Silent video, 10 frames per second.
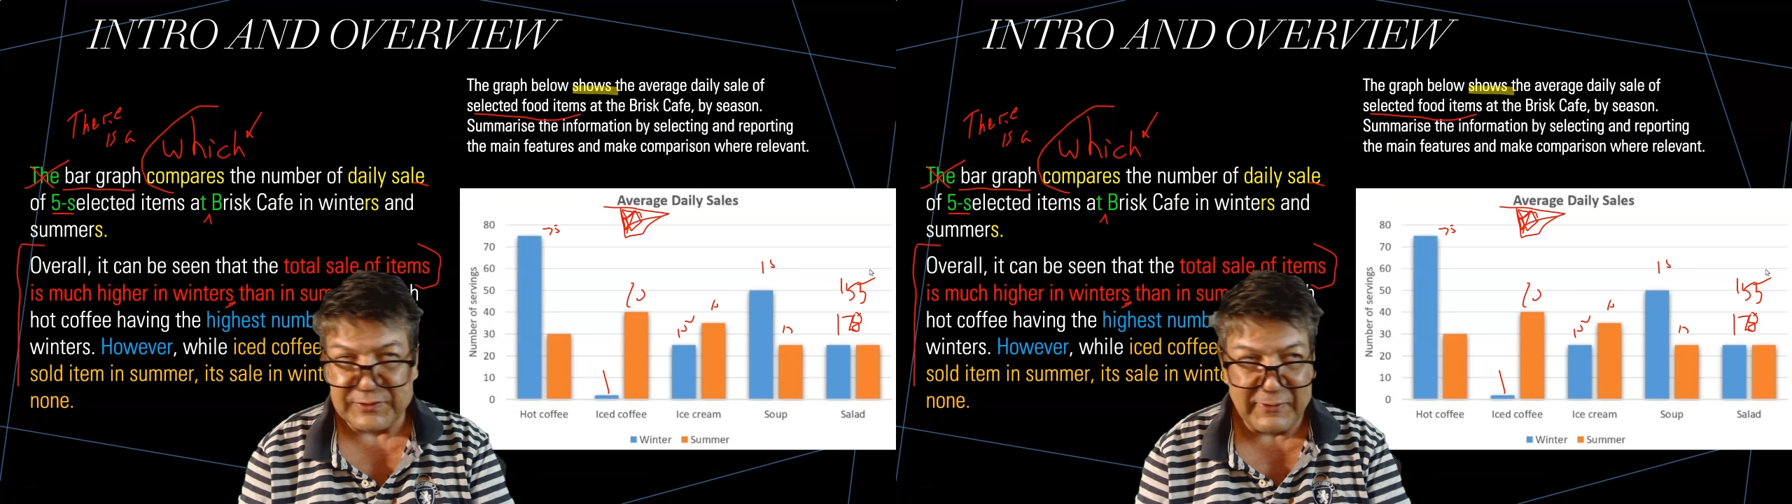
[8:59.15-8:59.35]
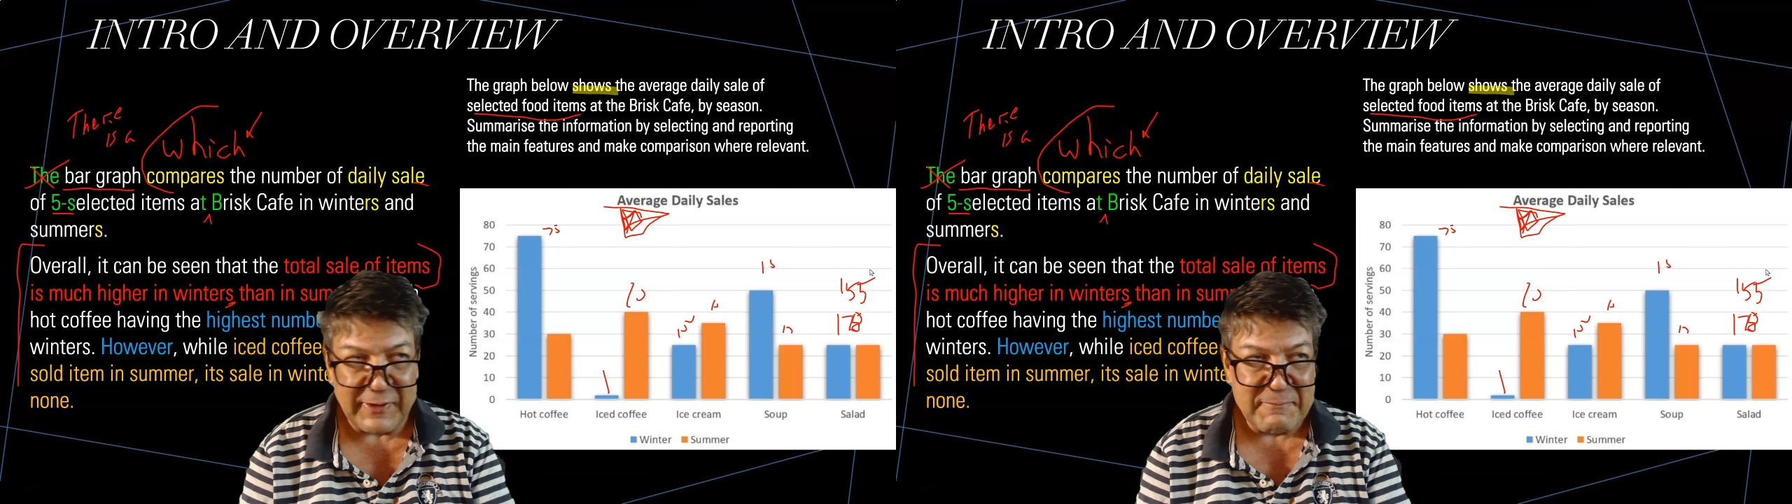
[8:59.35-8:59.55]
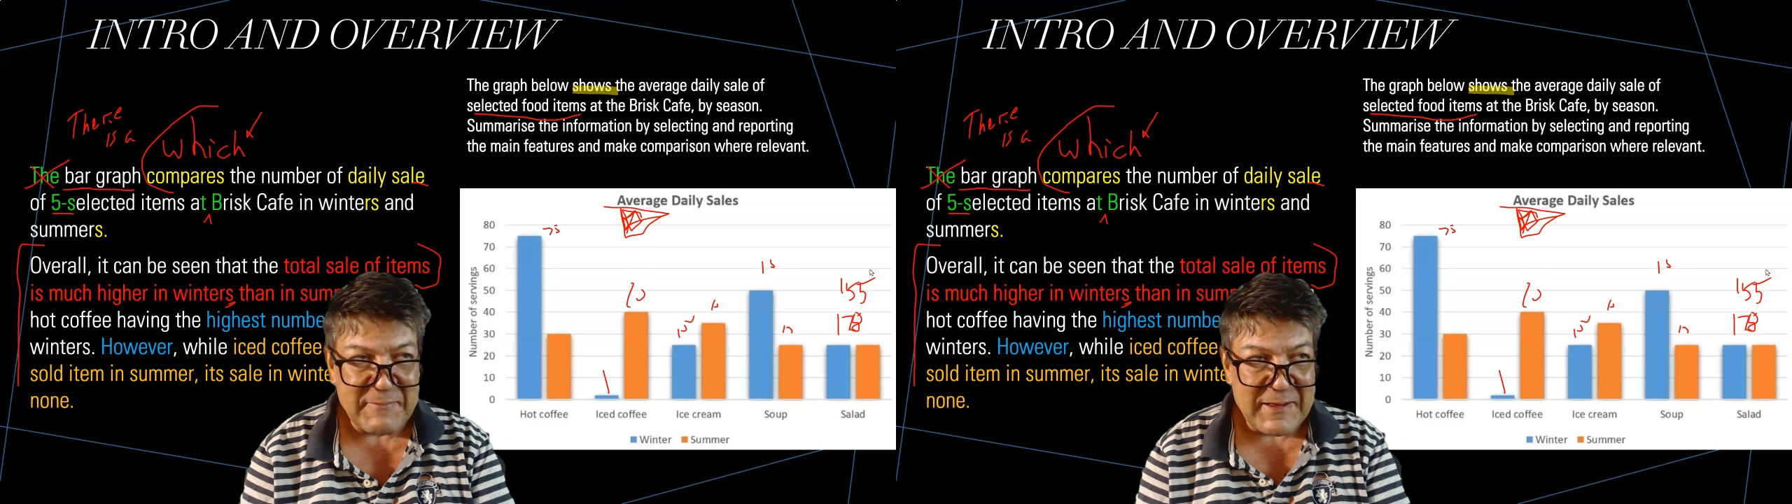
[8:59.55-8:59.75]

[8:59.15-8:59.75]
Anyway,